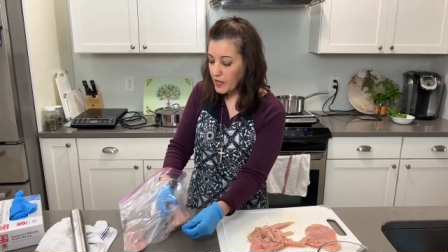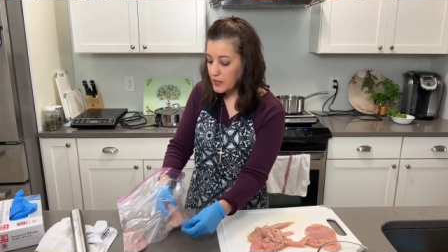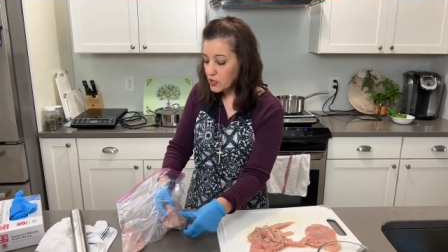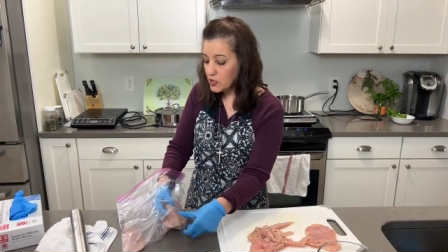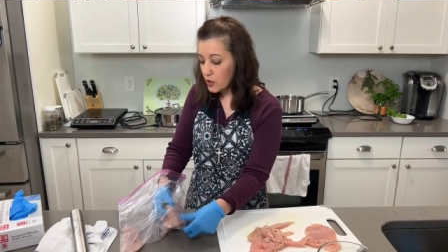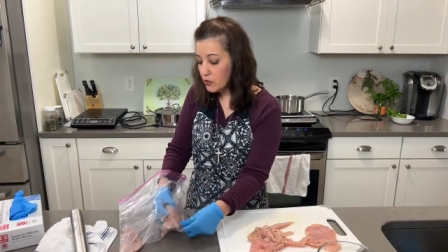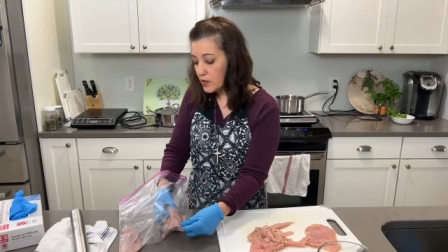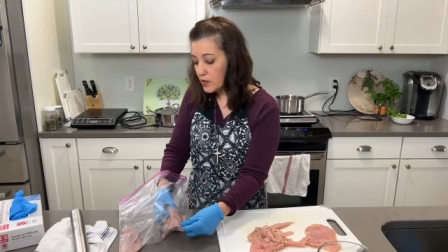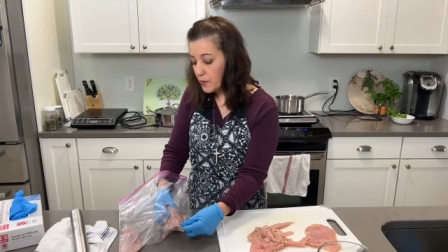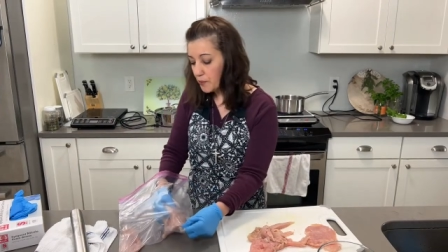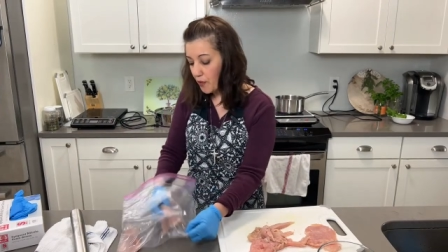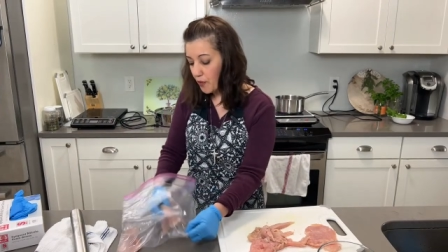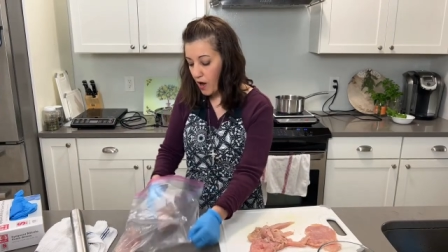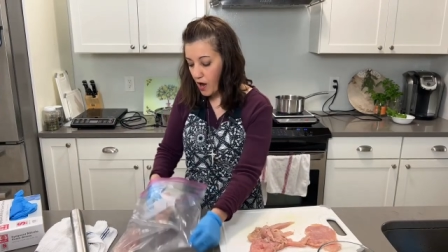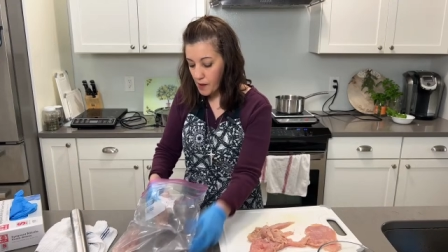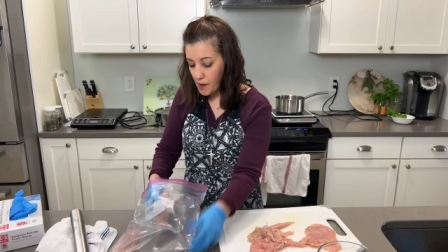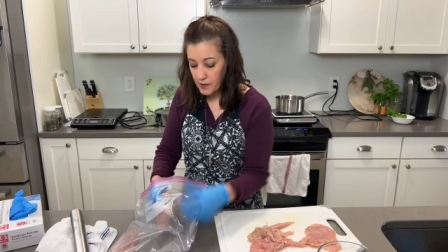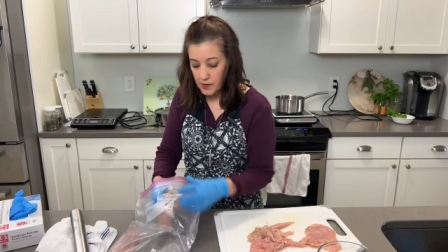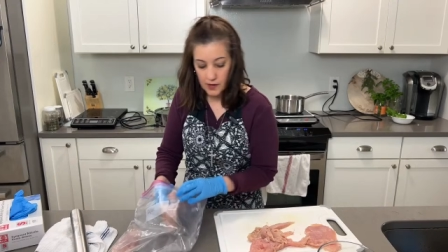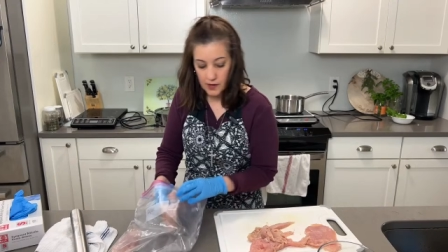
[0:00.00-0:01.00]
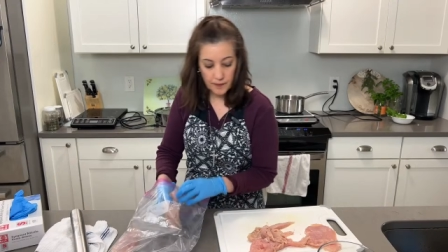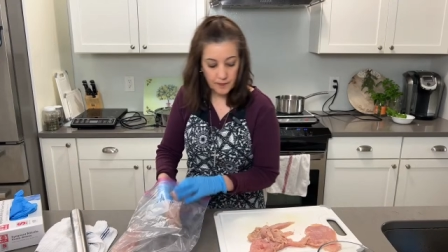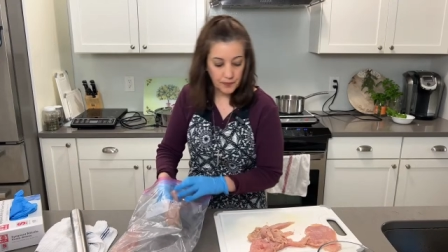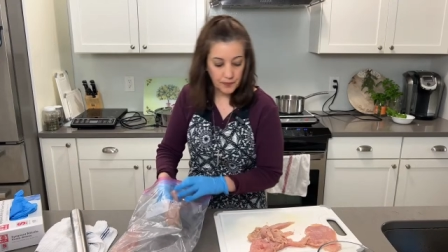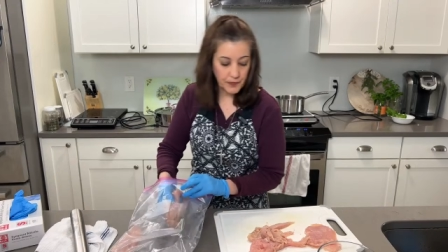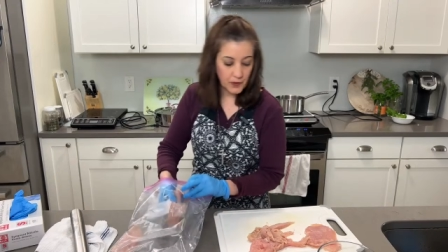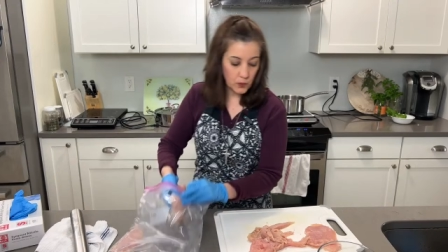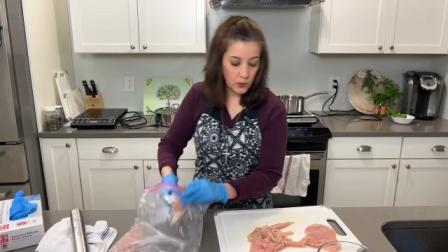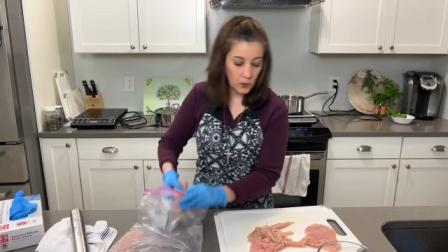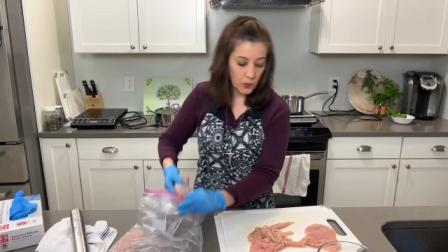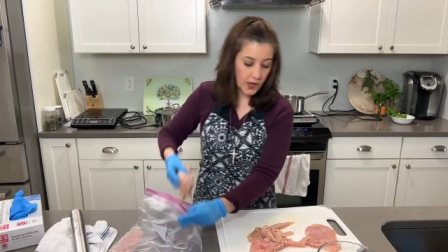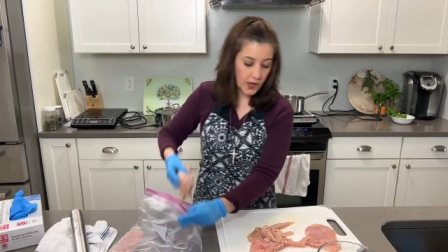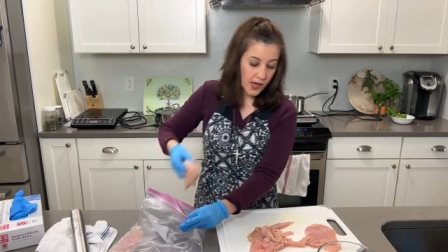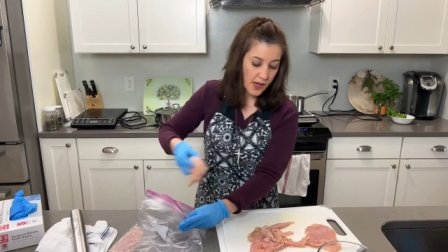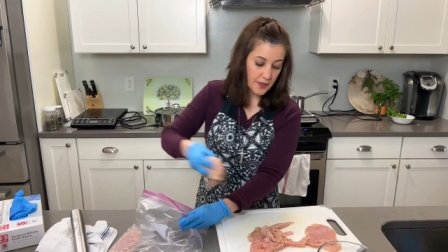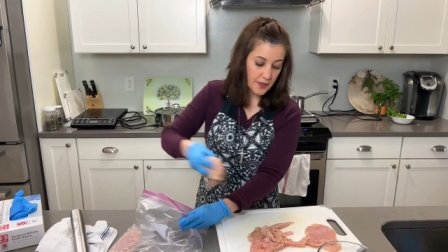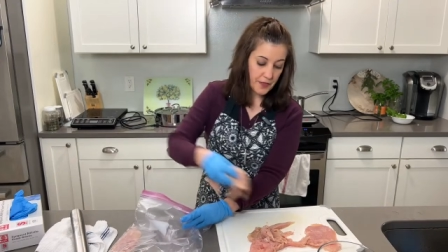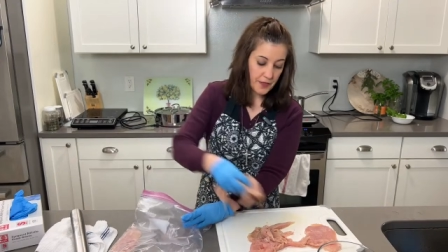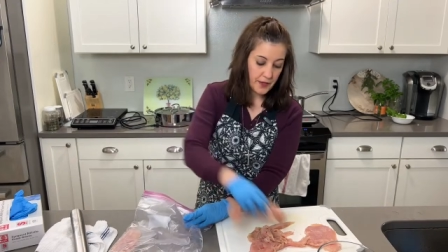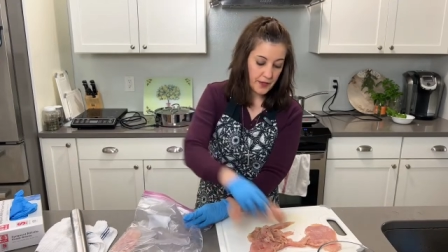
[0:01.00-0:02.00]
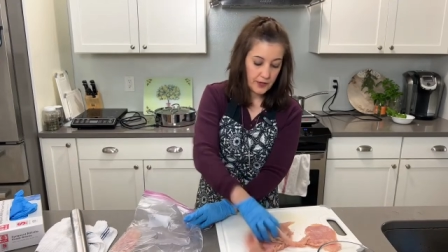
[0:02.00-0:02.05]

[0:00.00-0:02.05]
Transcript: the only problem with